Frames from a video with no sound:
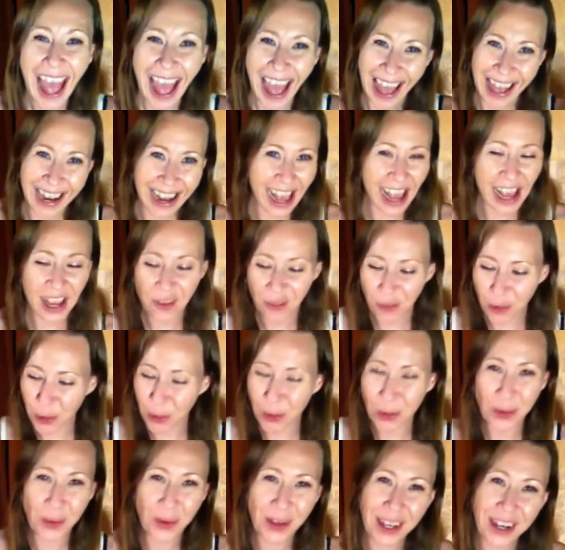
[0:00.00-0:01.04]
And hey, if you're
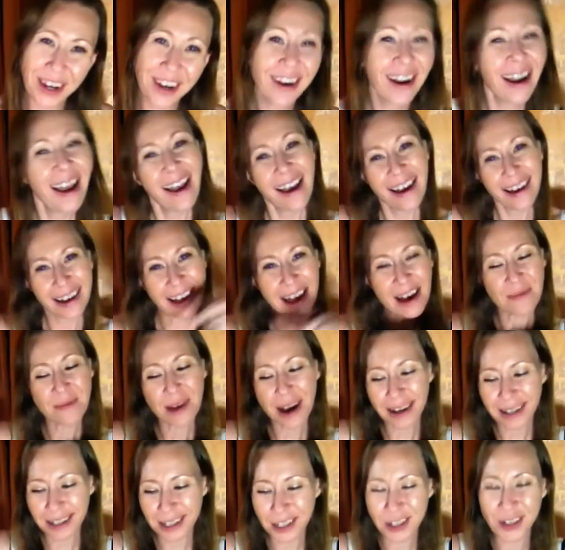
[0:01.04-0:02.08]
new here, come
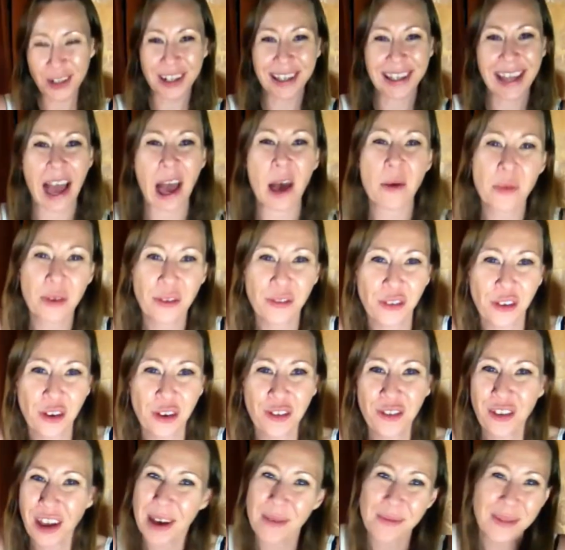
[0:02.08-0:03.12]
on and join the Ebb and Flow
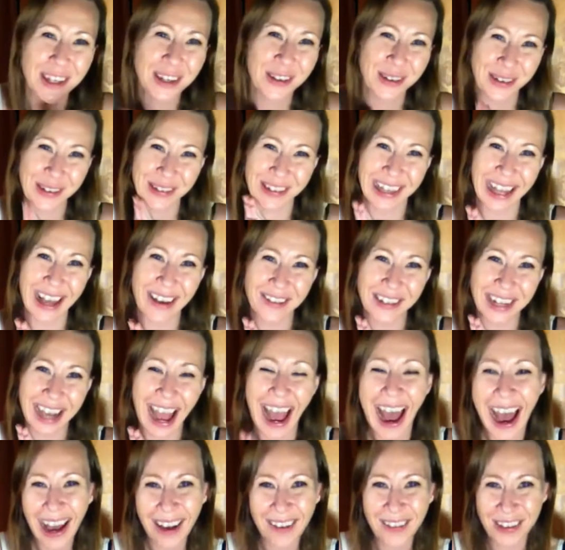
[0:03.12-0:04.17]
family. We would love to
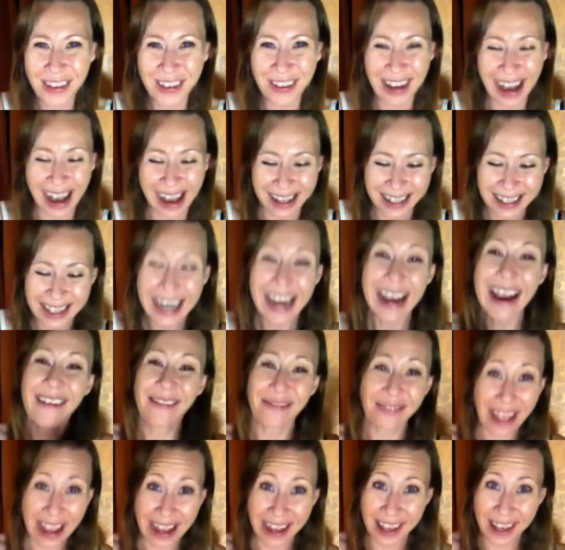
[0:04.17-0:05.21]
have you guys.
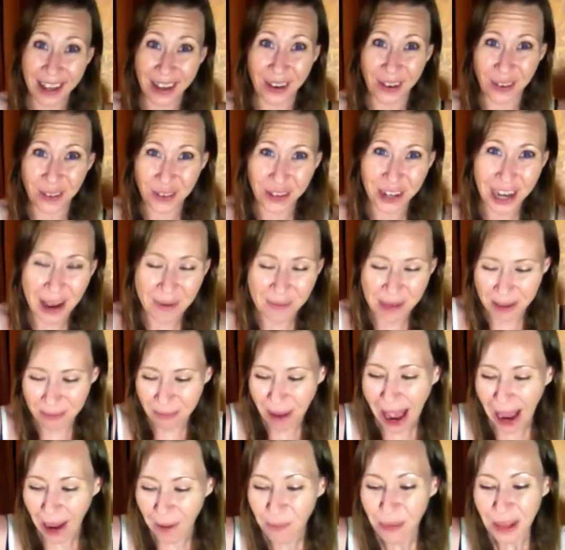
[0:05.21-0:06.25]
Thank you for coming
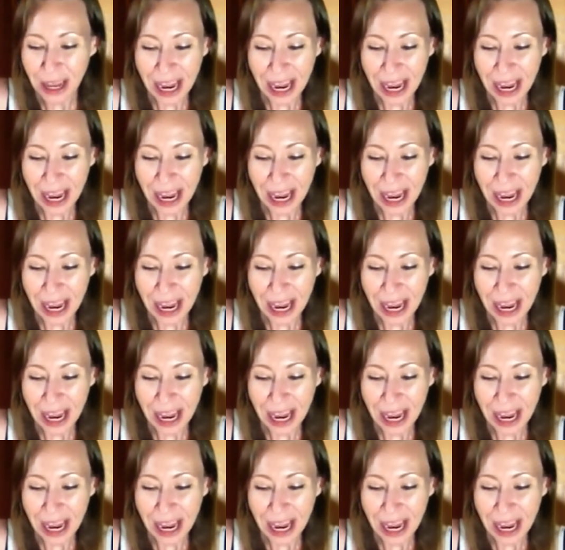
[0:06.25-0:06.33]
by.